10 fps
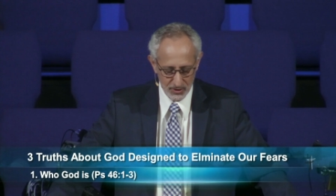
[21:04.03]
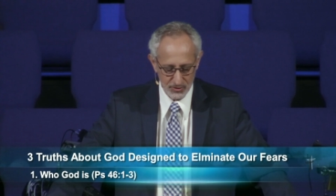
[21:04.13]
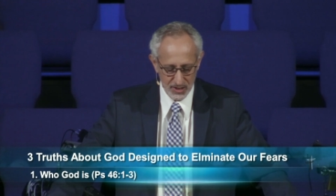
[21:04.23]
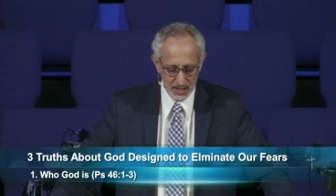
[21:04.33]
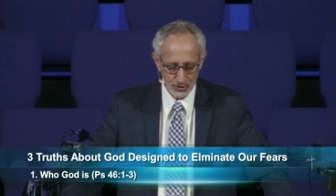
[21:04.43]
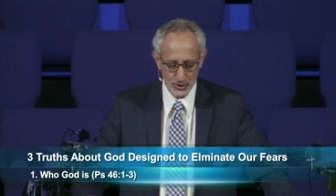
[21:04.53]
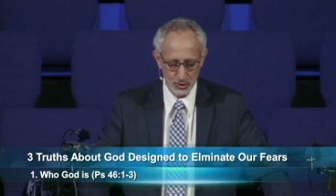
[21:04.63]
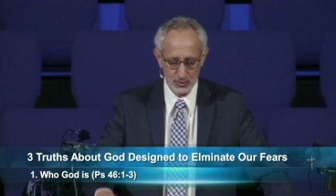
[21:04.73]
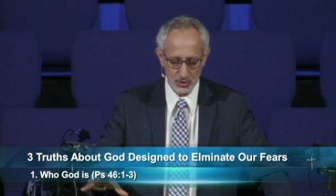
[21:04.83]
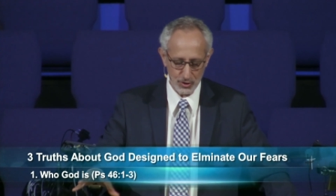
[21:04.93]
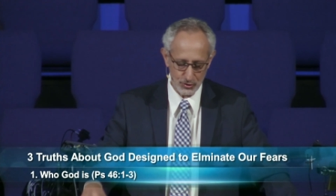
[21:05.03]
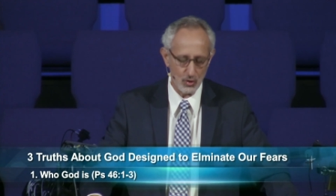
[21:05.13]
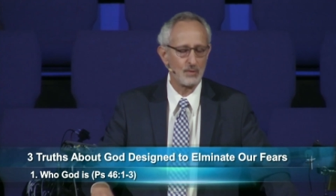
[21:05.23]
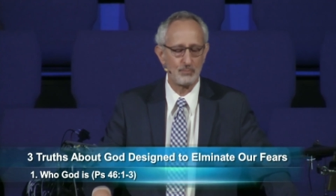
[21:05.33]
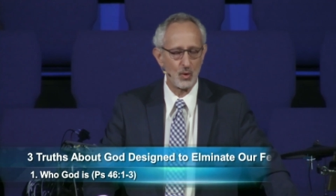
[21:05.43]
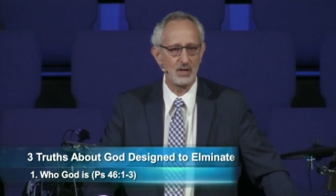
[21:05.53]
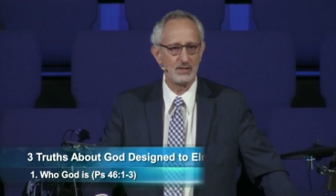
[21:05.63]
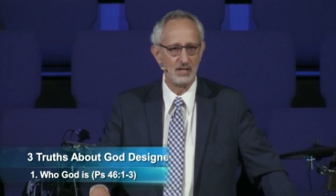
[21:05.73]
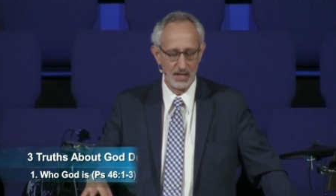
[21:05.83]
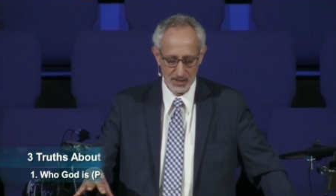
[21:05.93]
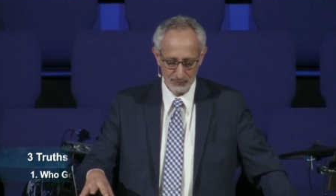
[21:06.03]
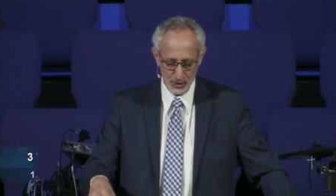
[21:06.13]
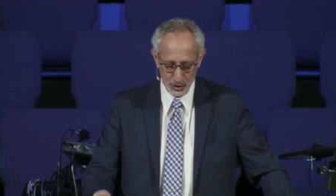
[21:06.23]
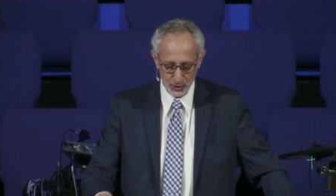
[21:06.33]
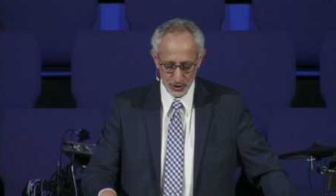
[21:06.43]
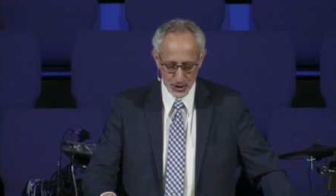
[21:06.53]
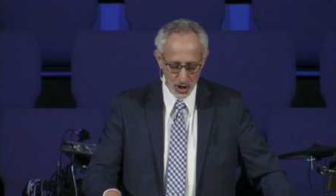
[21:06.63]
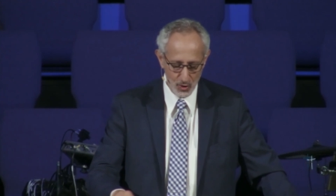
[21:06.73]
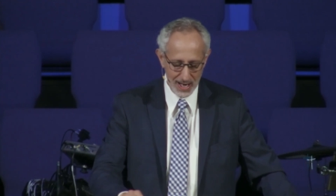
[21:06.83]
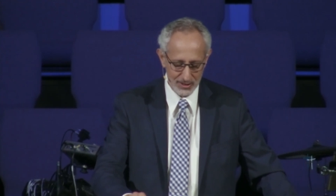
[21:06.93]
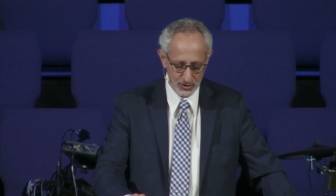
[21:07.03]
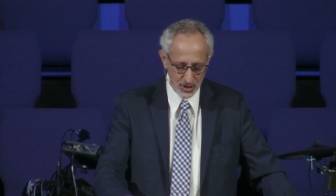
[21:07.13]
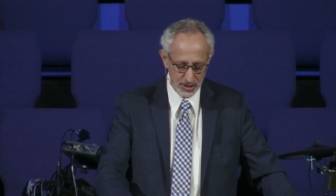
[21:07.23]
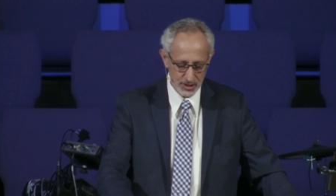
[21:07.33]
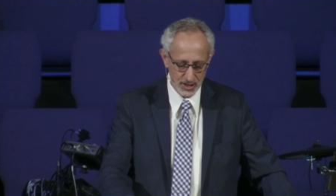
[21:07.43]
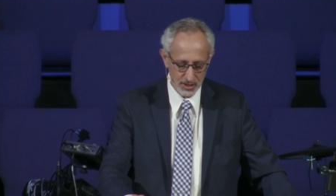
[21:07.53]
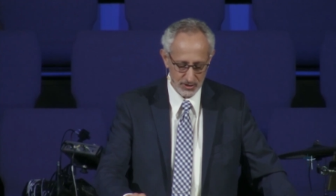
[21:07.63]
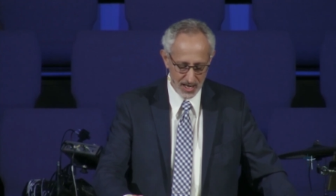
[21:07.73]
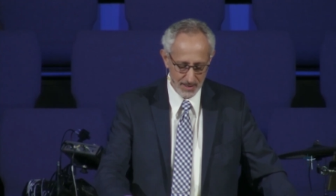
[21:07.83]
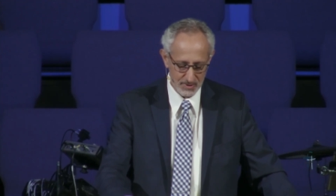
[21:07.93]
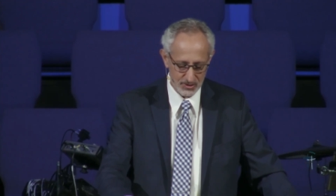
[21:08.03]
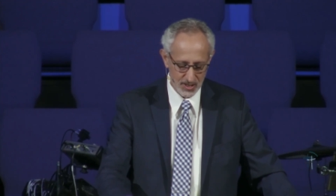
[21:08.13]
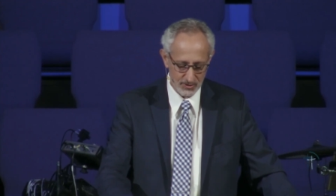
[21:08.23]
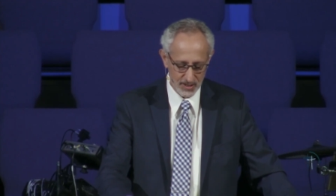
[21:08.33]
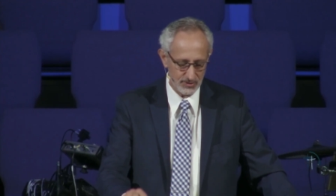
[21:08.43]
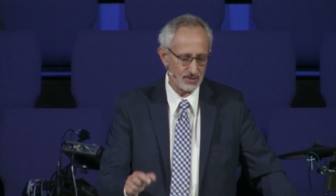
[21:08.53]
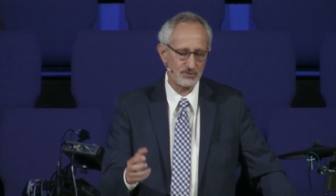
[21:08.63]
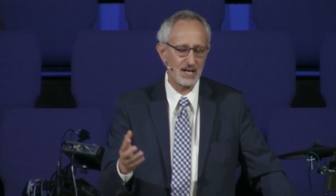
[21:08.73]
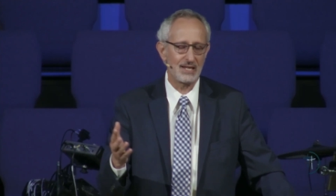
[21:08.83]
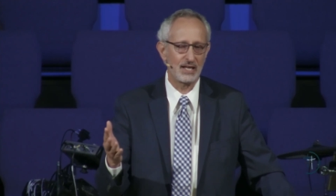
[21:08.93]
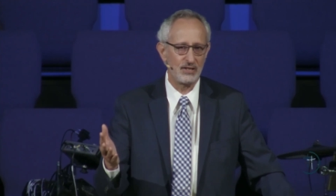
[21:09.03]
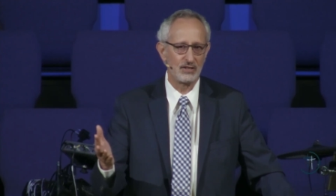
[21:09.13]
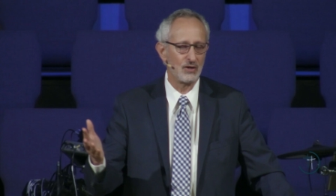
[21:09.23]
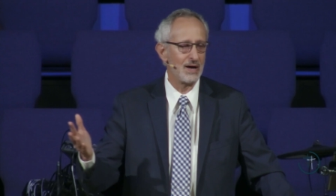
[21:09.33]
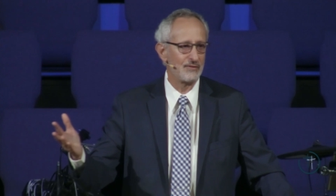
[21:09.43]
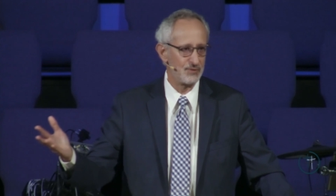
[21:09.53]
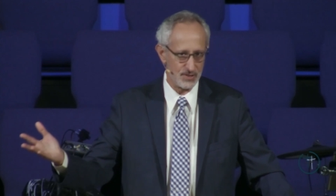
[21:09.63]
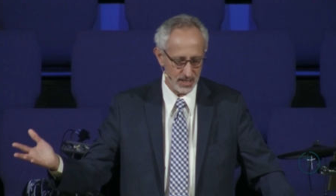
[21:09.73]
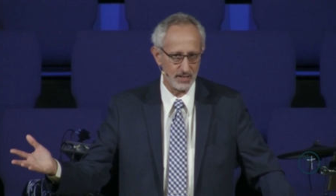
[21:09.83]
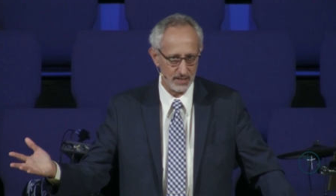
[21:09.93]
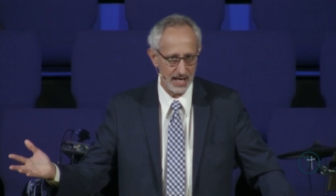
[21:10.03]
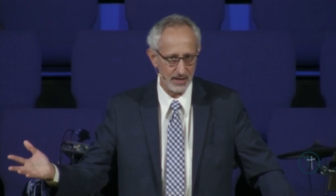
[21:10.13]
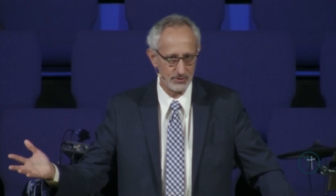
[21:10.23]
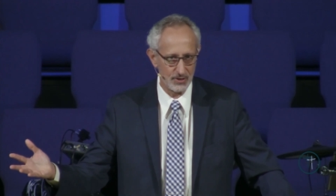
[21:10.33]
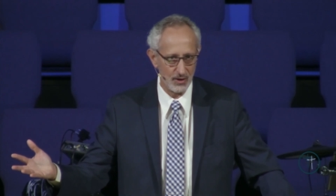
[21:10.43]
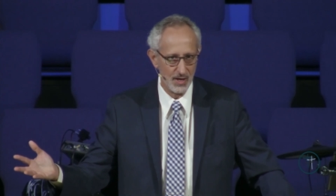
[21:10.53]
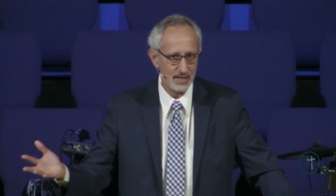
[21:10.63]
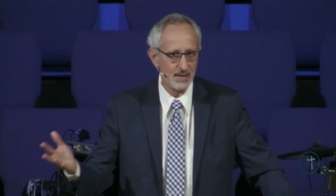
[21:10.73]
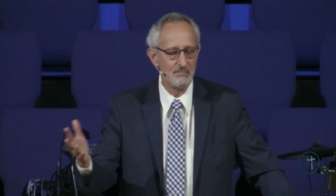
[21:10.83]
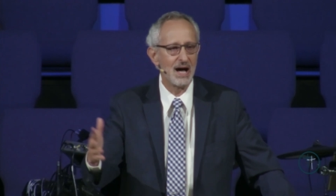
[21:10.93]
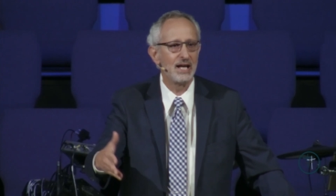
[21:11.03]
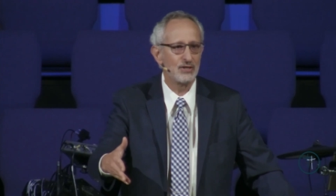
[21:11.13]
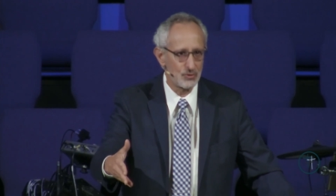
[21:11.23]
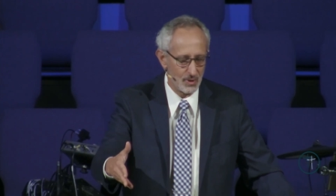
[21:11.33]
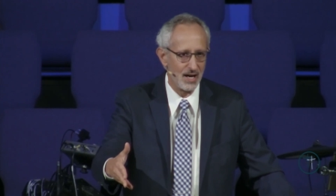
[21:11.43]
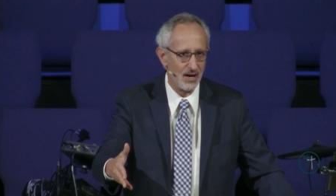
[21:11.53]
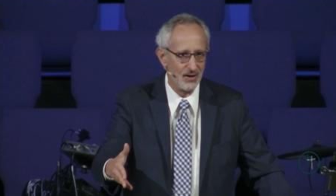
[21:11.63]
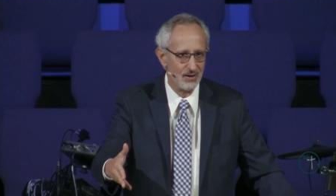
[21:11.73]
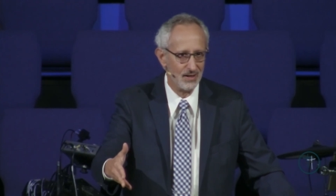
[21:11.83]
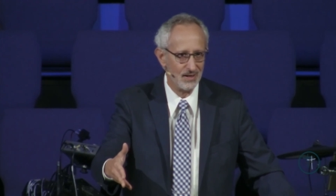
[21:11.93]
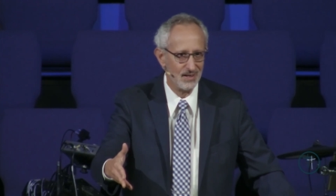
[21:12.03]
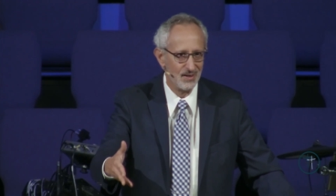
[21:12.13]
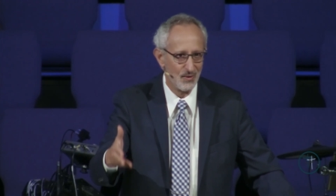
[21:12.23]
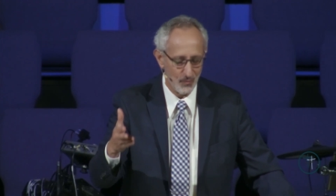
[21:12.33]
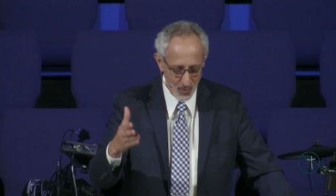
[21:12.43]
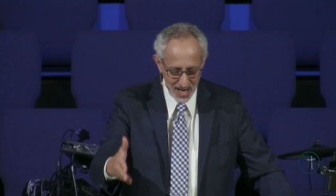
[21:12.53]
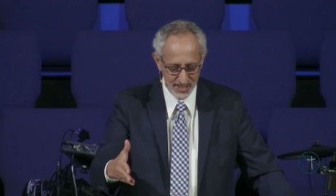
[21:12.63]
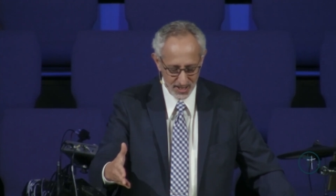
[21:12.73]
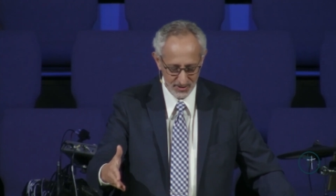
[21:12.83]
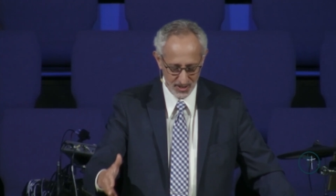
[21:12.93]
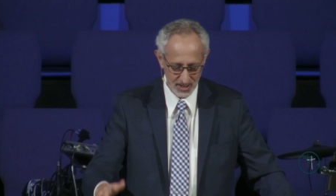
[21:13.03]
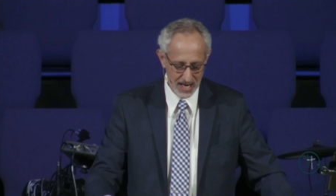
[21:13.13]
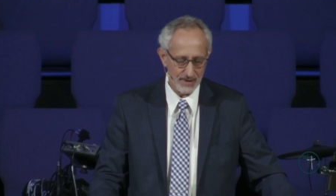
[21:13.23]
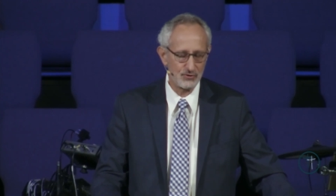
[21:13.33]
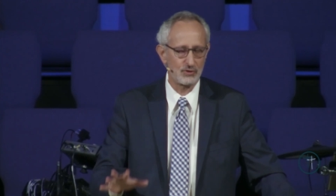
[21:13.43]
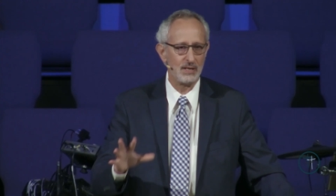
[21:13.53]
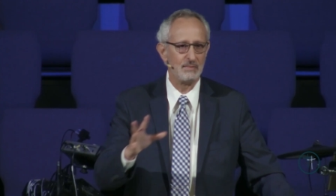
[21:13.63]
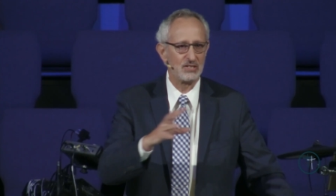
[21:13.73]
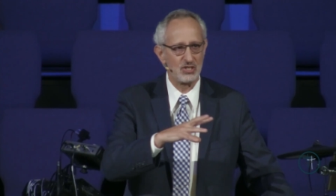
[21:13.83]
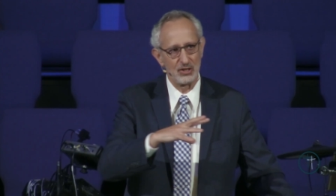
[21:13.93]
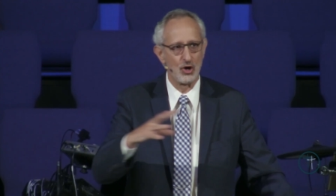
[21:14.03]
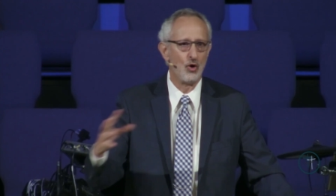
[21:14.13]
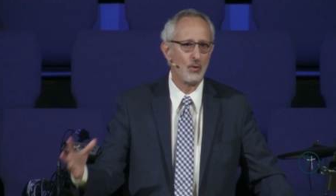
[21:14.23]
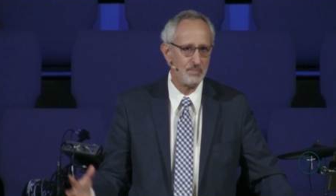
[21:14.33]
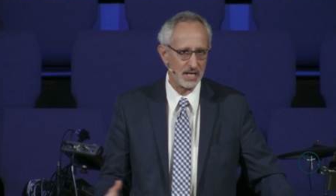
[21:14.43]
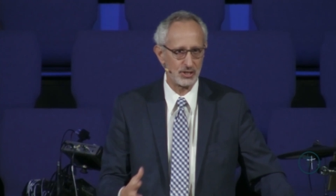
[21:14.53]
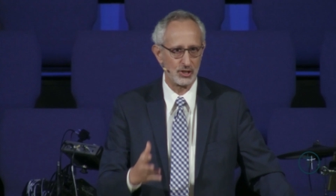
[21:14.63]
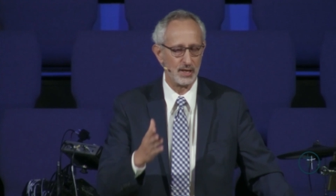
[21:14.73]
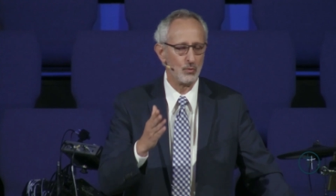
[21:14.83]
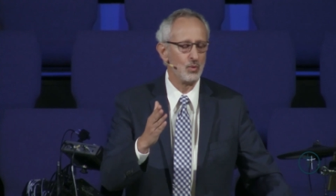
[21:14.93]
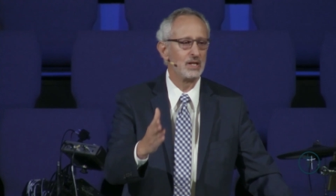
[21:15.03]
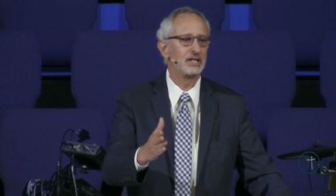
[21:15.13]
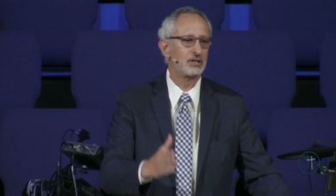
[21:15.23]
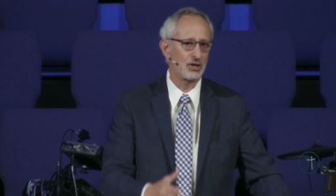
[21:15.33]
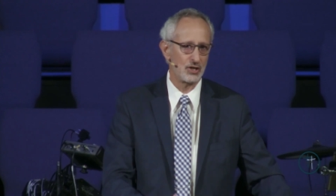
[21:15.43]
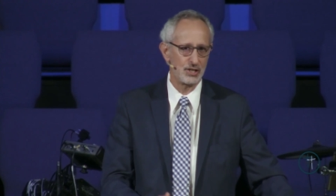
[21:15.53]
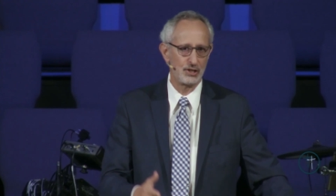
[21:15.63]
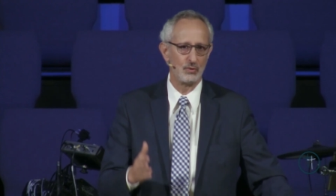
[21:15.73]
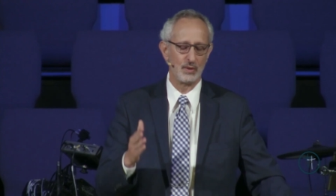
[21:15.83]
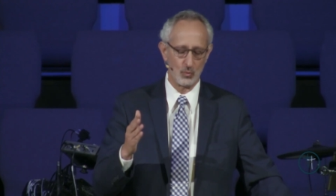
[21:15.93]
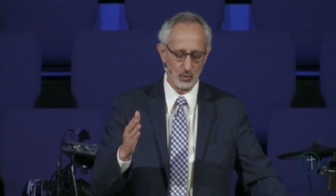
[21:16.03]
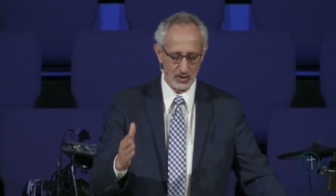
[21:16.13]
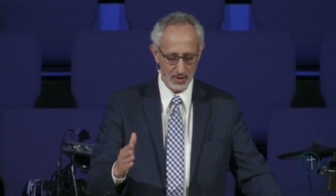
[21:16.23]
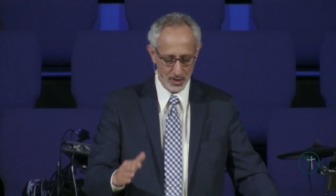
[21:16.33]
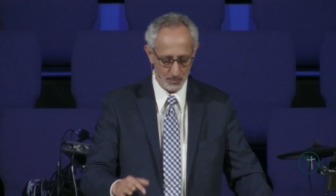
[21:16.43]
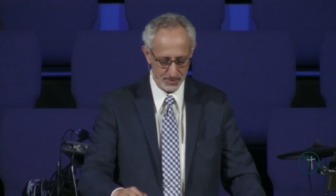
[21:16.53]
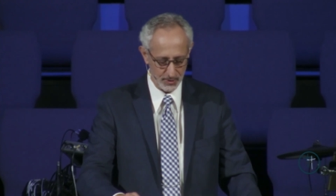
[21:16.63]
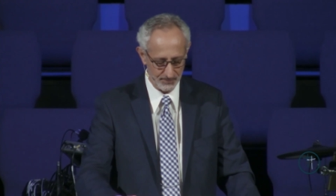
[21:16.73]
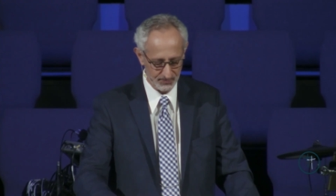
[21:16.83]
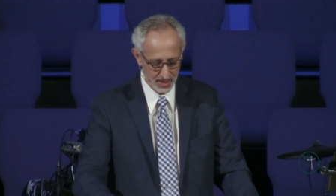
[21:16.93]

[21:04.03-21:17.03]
because these truths are so important for you to know at such a time as this. Listen, it's not like you can go out for dinner now, so you might as well watch us on live stream and see the whole picture. It will encourage you, it will help you.